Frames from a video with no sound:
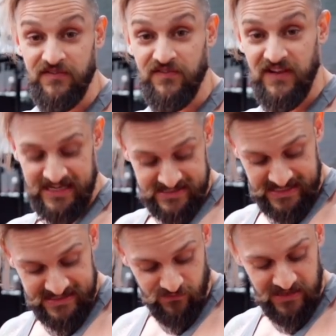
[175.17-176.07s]
even flexed,
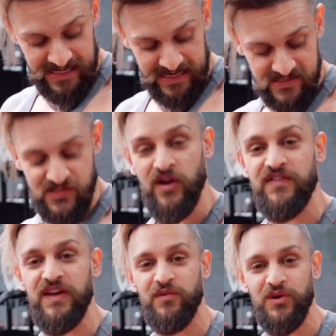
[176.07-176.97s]
that's relaxed. So
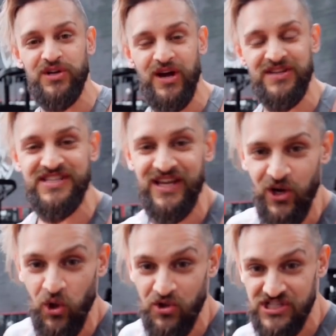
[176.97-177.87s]
if you ever want to know how to take
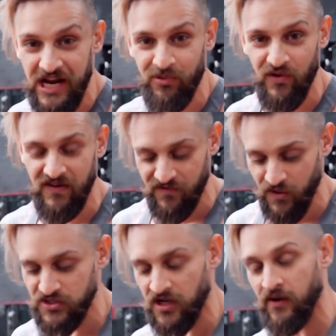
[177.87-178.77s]
a good side profile
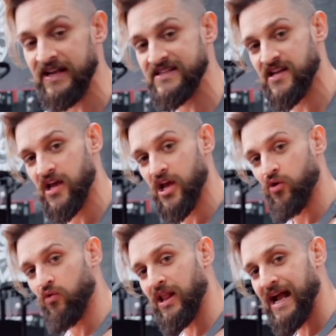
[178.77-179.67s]
photo, it's
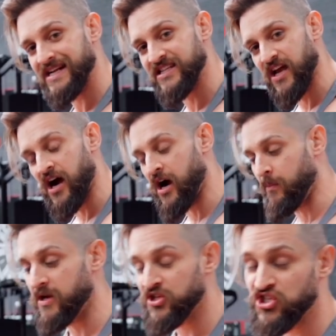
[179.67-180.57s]
relax the
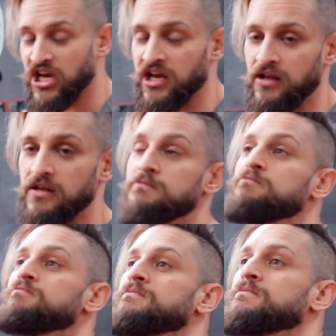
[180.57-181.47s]
arm, chill,
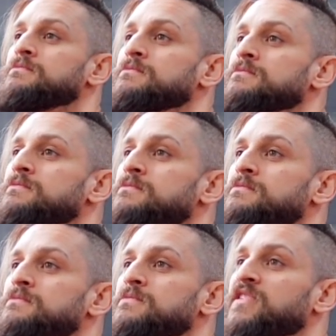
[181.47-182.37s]

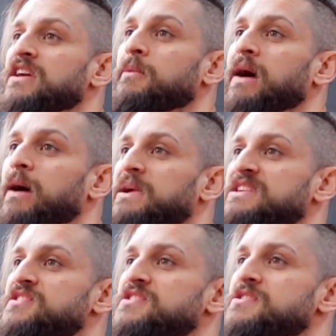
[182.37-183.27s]
think about
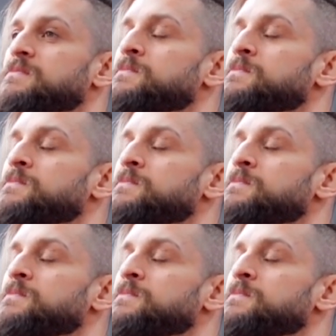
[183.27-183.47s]
pizzas.